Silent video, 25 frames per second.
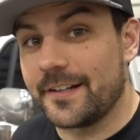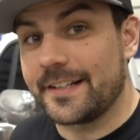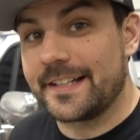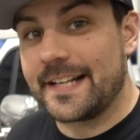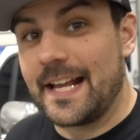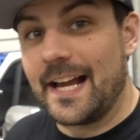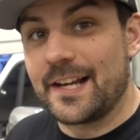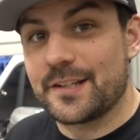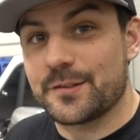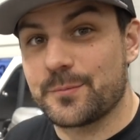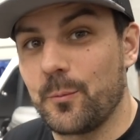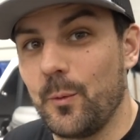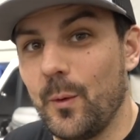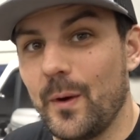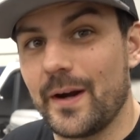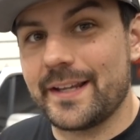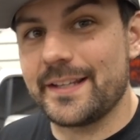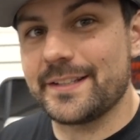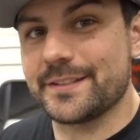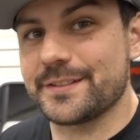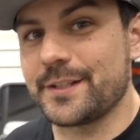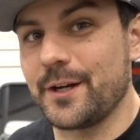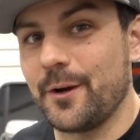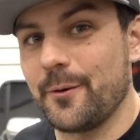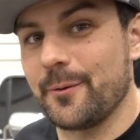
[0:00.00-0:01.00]
Alright guys, what
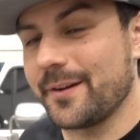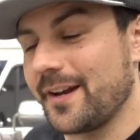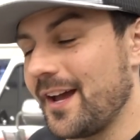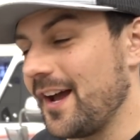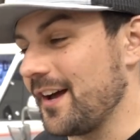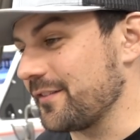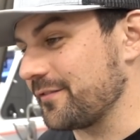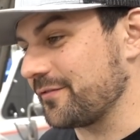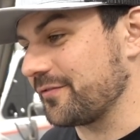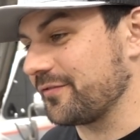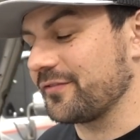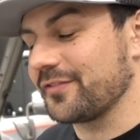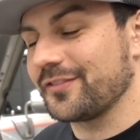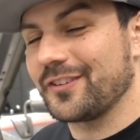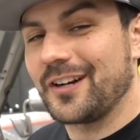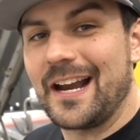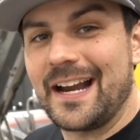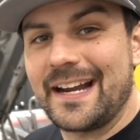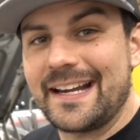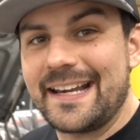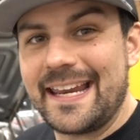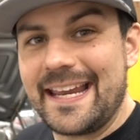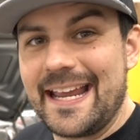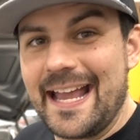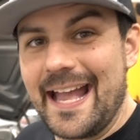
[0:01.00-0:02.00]
is going on?
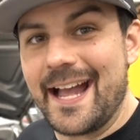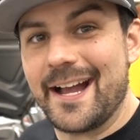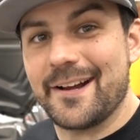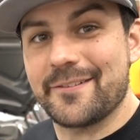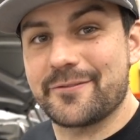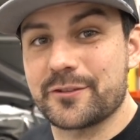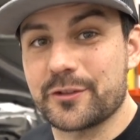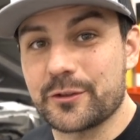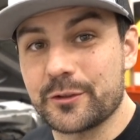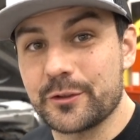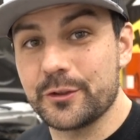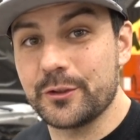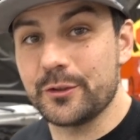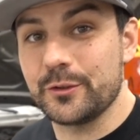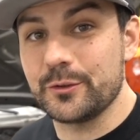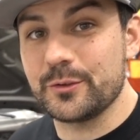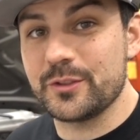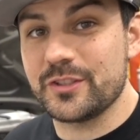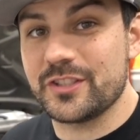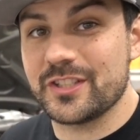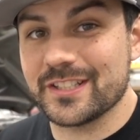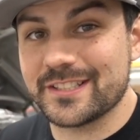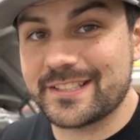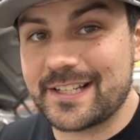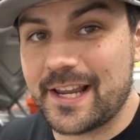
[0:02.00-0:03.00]
Friday afternoon,
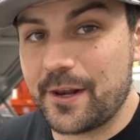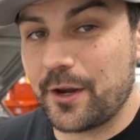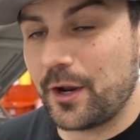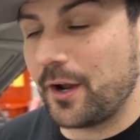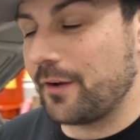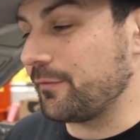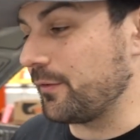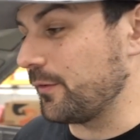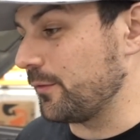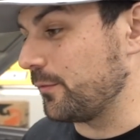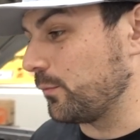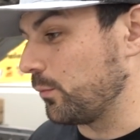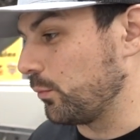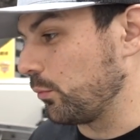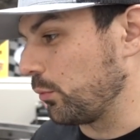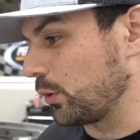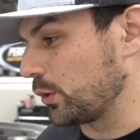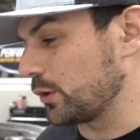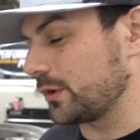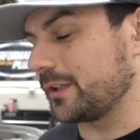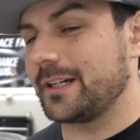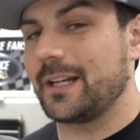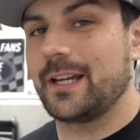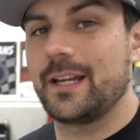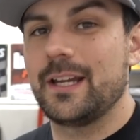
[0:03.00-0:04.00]
just got off of
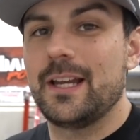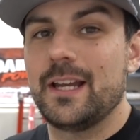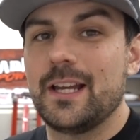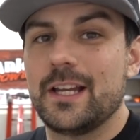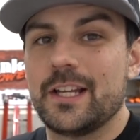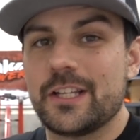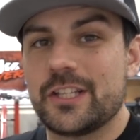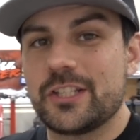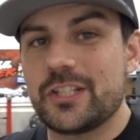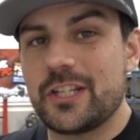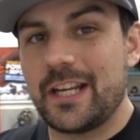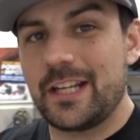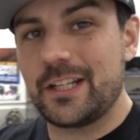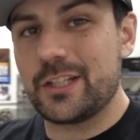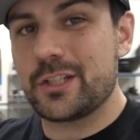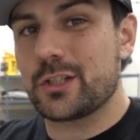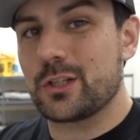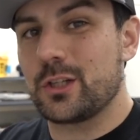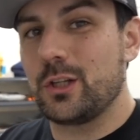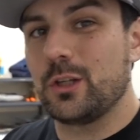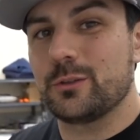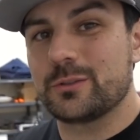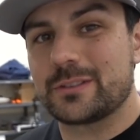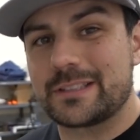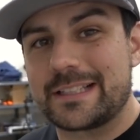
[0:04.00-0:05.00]
work, changed
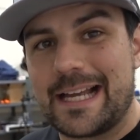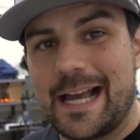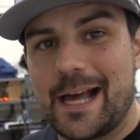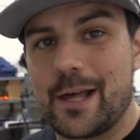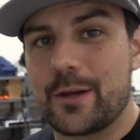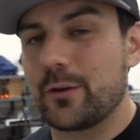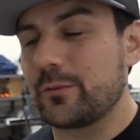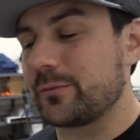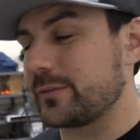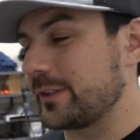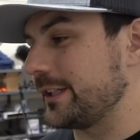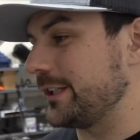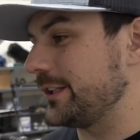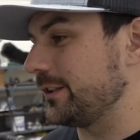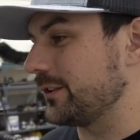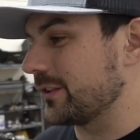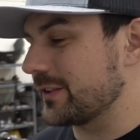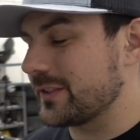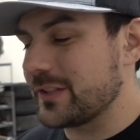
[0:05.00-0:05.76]
clothes, got over here.